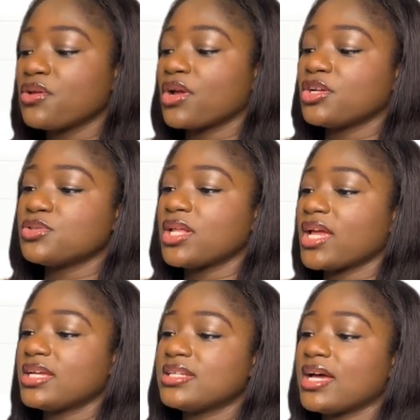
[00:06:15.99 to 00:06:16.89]
you can do like
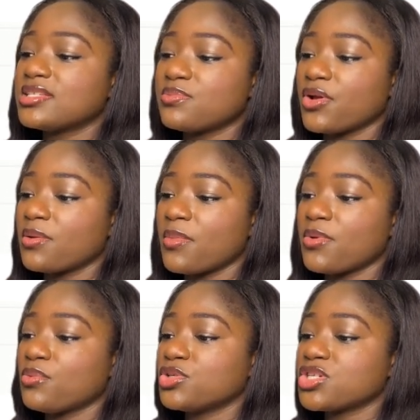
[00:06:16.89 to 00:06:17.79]
a dance break,
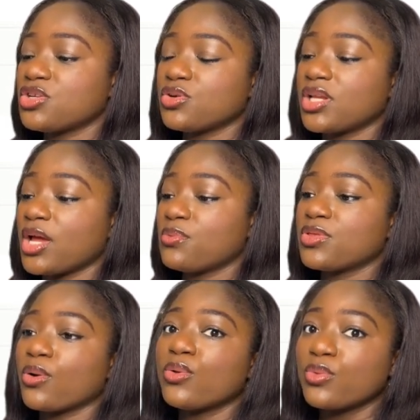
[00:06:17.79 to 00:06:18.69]
maybe once you're done like with
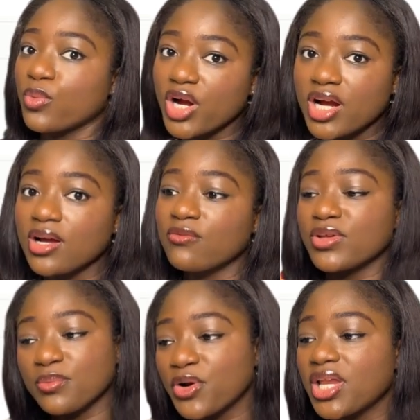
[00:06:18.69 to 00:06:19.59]
all the work for
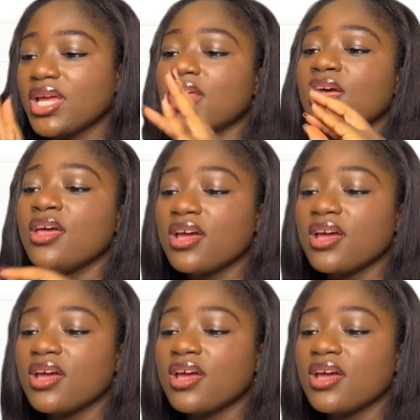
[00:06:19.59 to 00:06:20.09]
the morning.